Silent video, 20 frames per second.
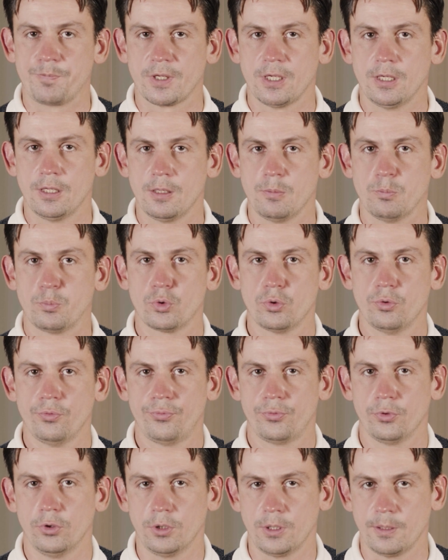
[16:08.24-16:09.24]
and
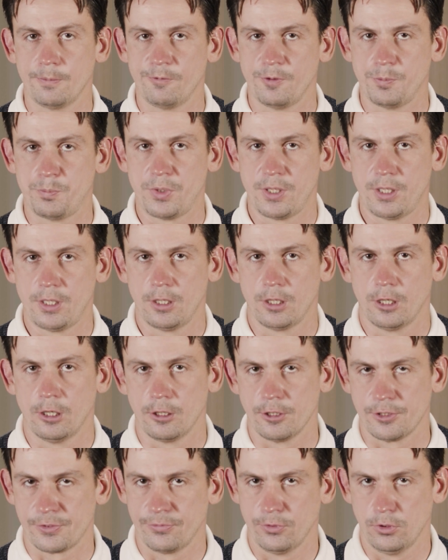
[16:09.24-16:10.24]
improve on MVP
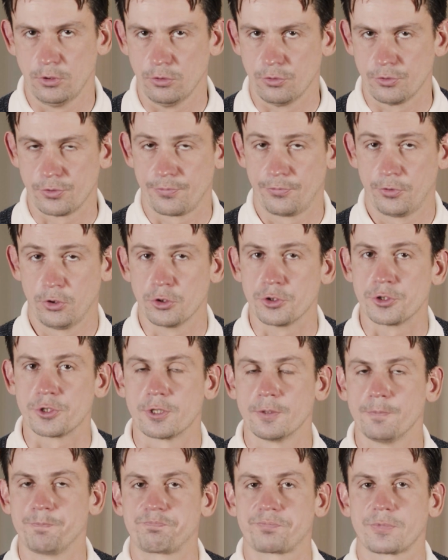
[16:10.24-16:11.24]
are as follows.
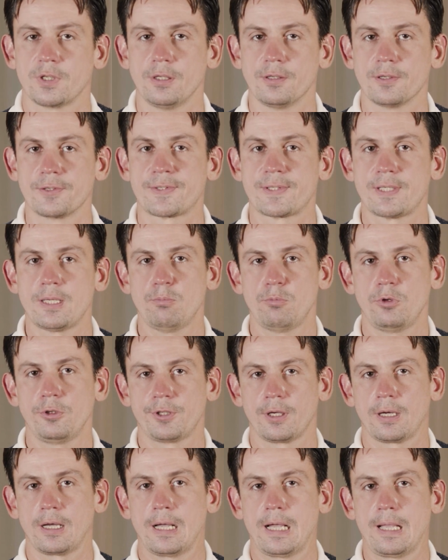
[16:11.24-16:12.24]
First, it
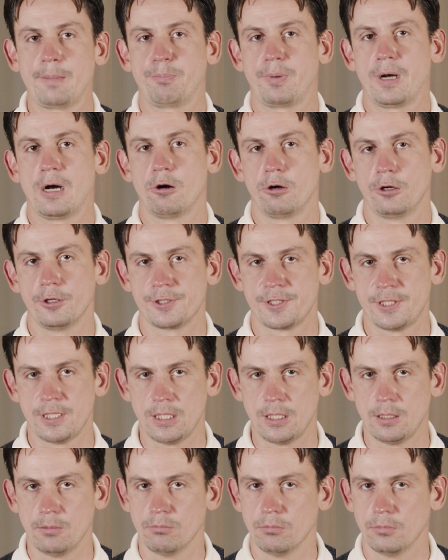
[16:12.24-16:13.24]
assembled a high-powered
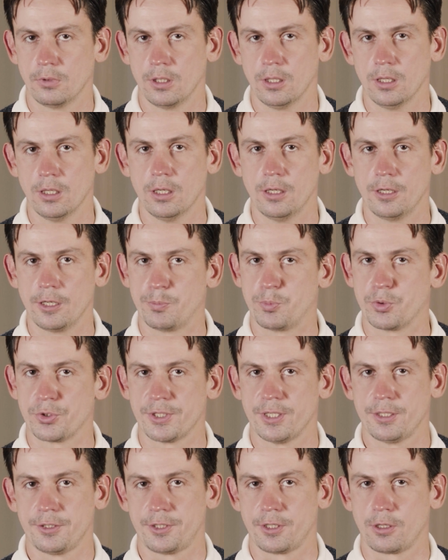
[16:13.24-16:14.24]
team
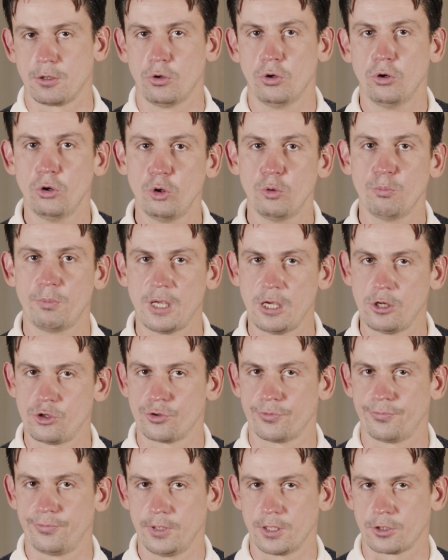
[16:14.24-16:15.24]
representing all
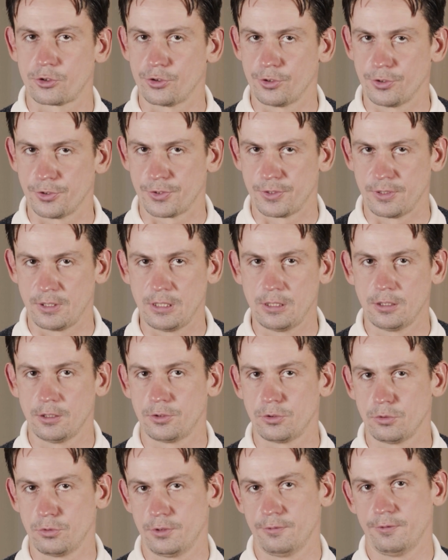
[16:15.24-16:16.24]
major functions
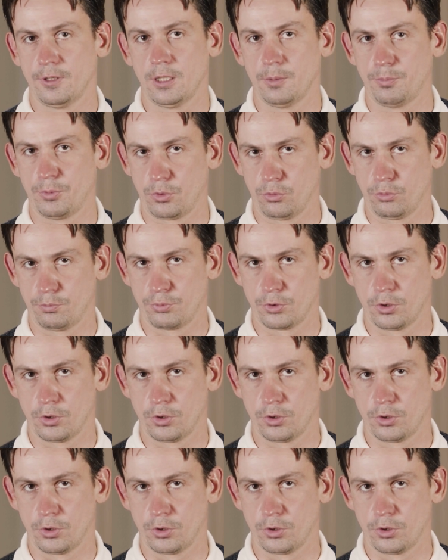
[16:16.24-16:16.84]
needed to develop a good